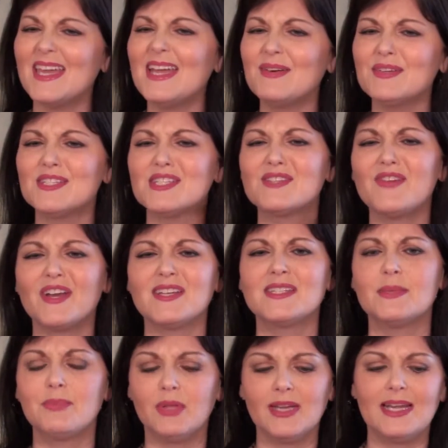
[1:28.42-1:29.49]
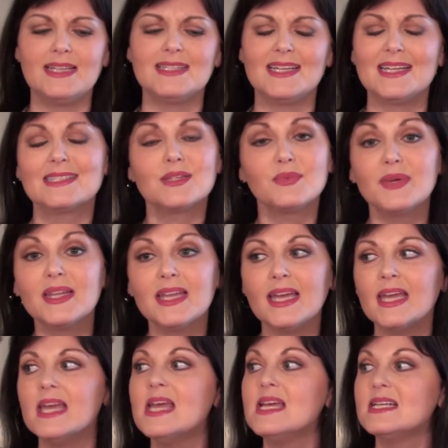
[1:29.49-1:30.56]
it was just very simple and easy because I
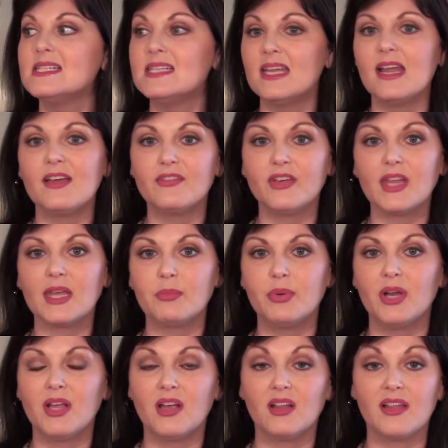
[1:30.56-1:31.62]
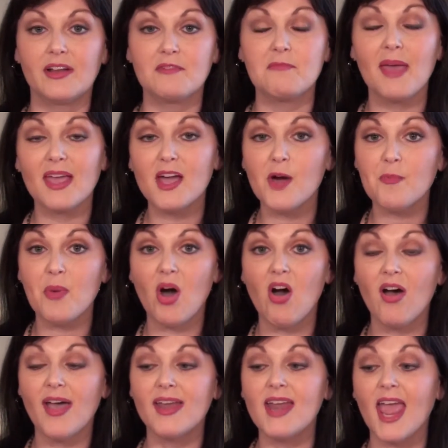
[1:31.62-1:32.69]
really did not feel like putting a lot of makeup
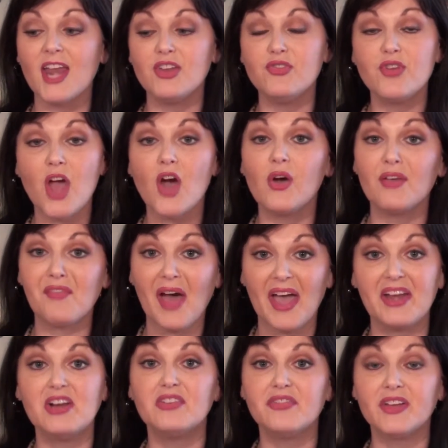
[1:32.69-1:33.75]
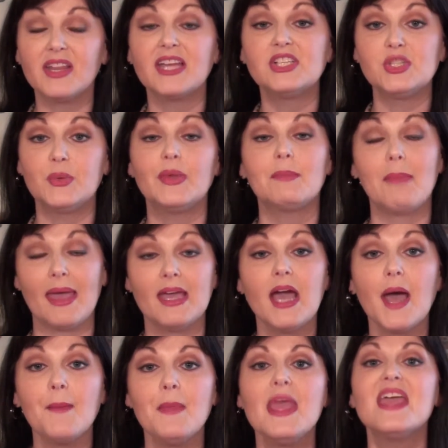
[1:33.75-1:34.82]
on. And you know, if I don't feel like doing
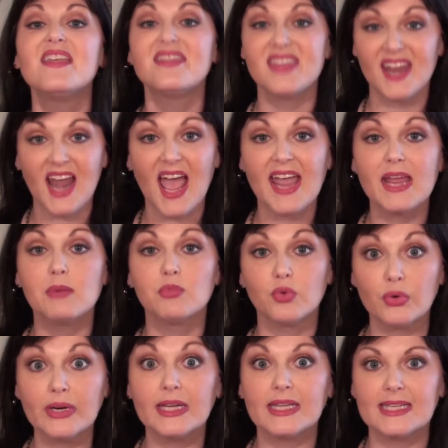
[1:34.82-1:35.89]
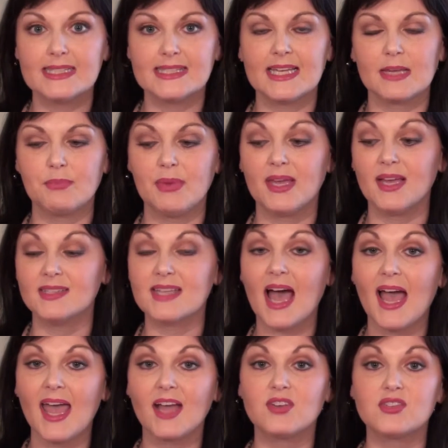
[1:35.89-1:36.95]
makeup, then I am really sick, because
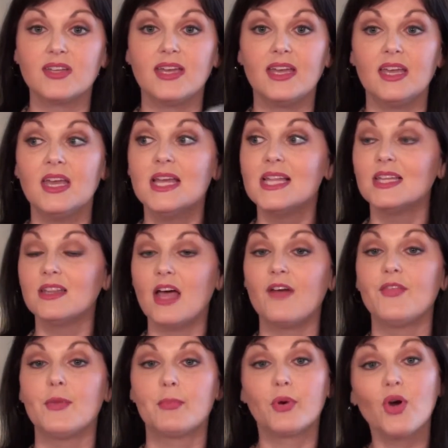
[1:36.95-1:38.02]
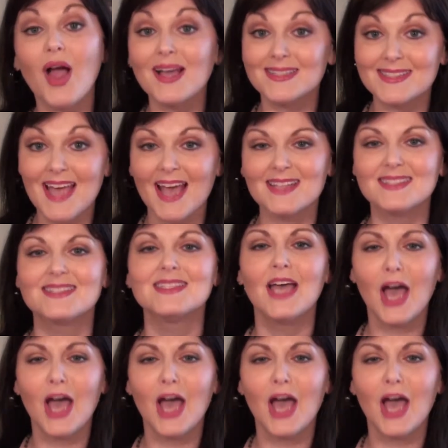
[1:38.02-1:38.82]
I actually love the process